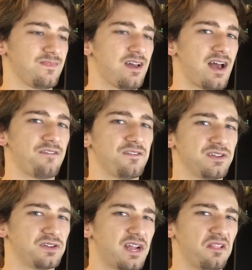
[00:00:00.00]
I feel like
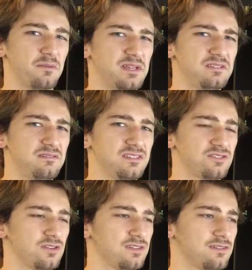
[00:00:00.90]
you're kind of limited in
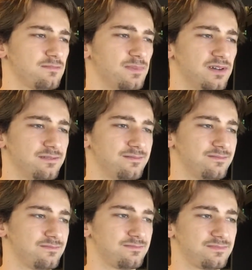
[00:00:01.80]
Sterling, but
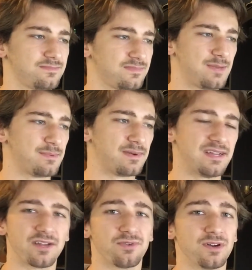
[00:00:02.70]
keep in
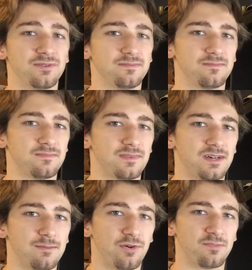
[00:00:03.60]
mind I don't
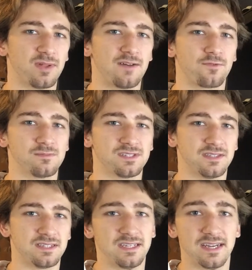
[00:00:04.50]
know both platforms to
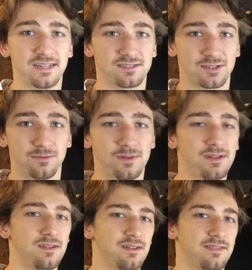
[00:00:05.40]
the T yet, so
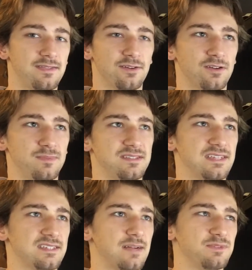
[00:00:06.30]
there could be
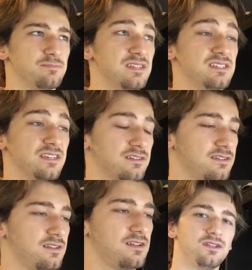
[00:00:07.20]
things that I'm just missing.
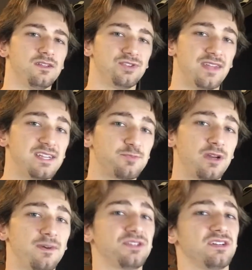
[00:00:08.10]
So that is
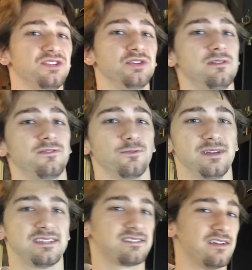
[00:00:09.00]
pretty much going to do it for
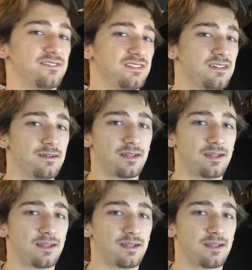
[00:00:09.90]
week 7.